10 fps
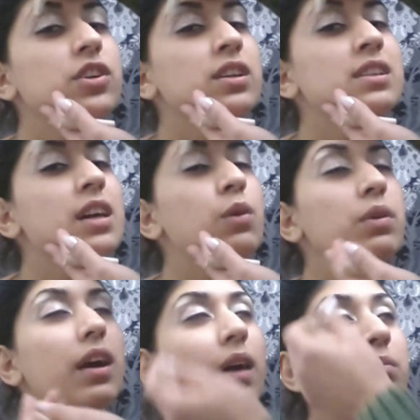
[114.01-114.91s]
You can tell
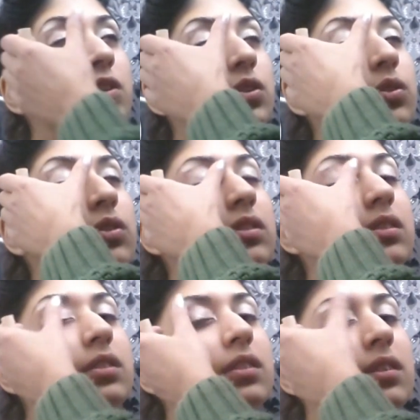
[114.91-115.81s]
we're amateurs.
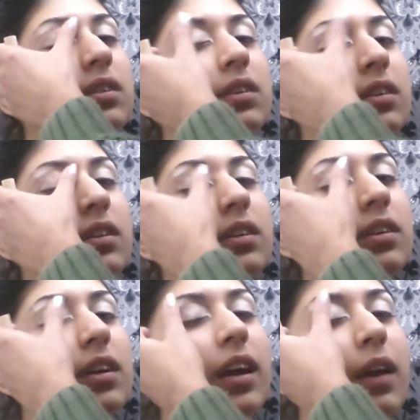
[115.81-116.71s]

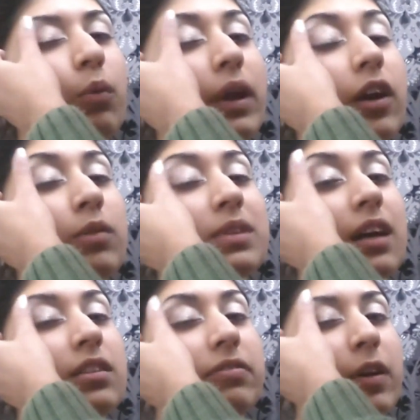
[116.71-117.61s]
When it comes
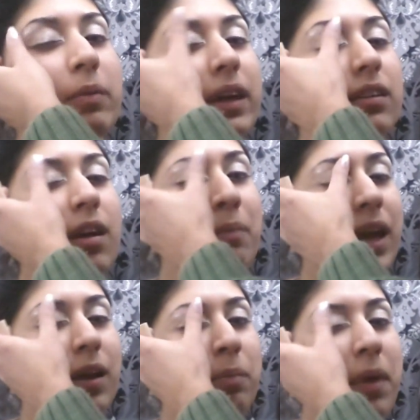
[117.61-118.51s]
down to filming, not
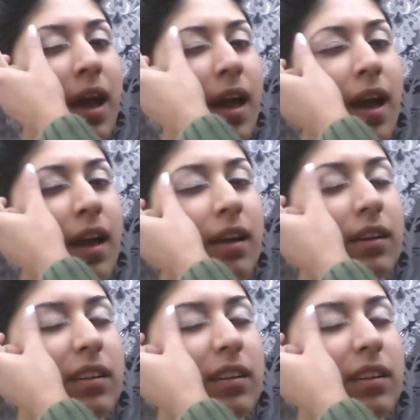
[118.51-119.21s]
makeup.